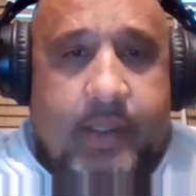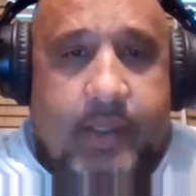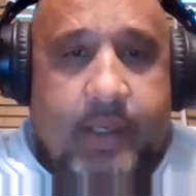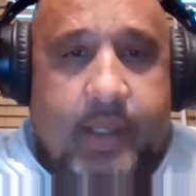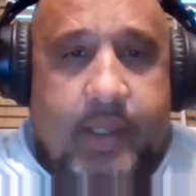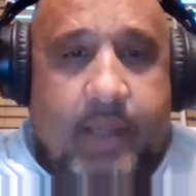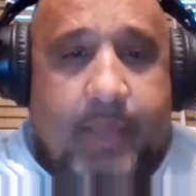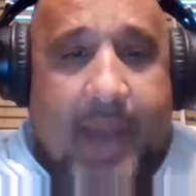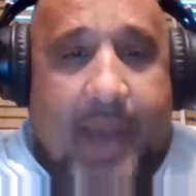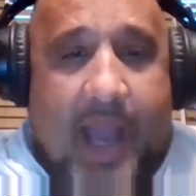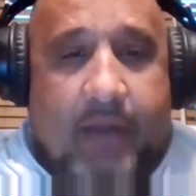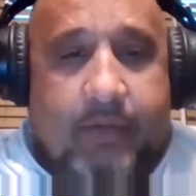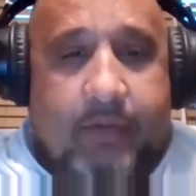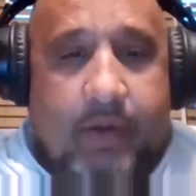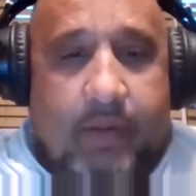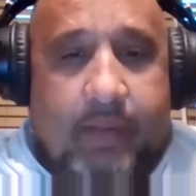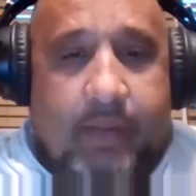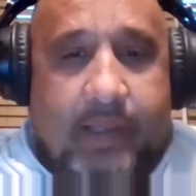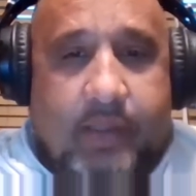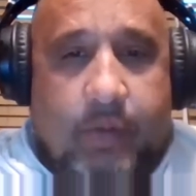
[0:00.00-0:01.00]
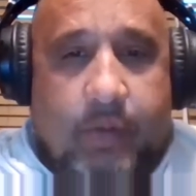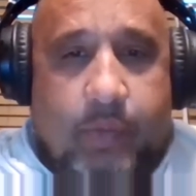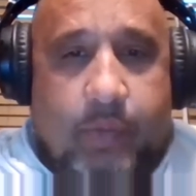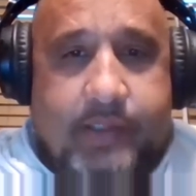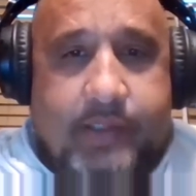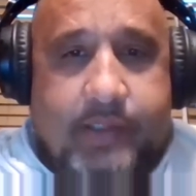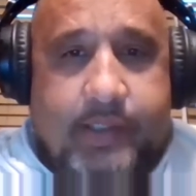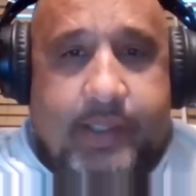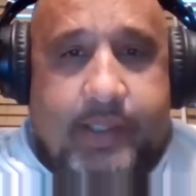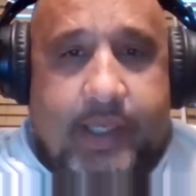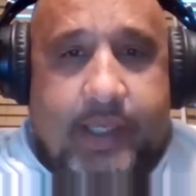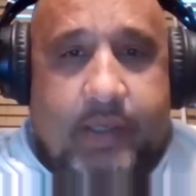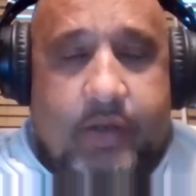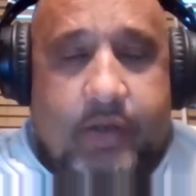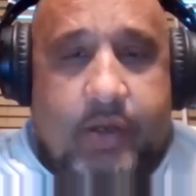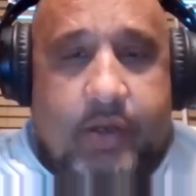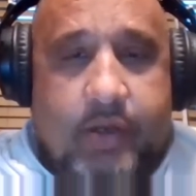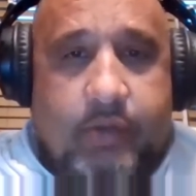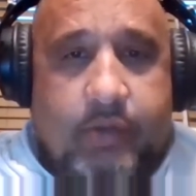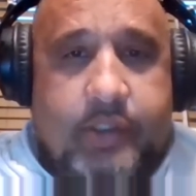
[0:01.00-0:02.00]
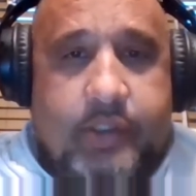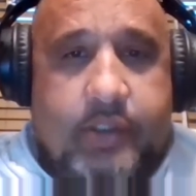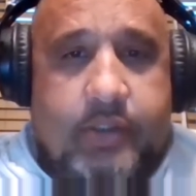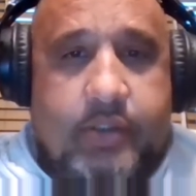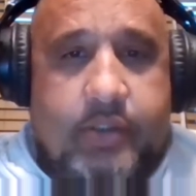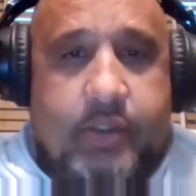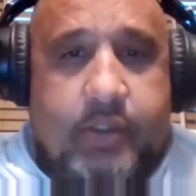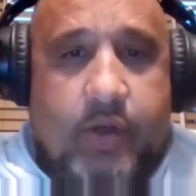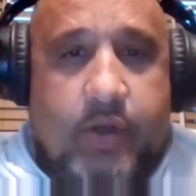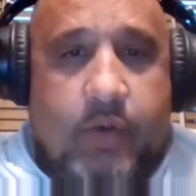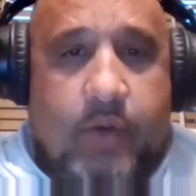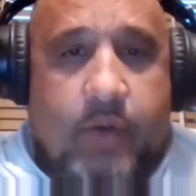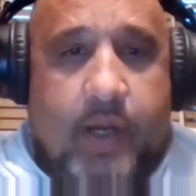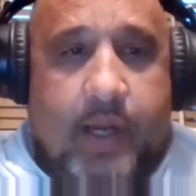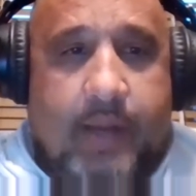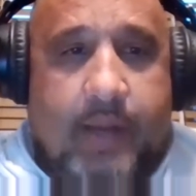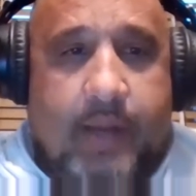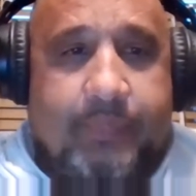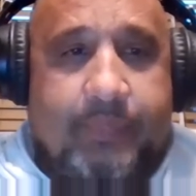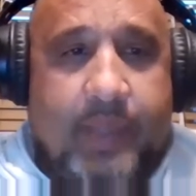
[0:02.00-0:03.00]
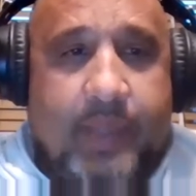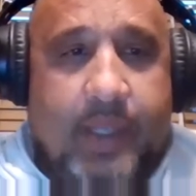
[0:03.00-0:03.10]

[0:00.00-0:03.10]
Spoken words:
in the background like the wizard taking notes. So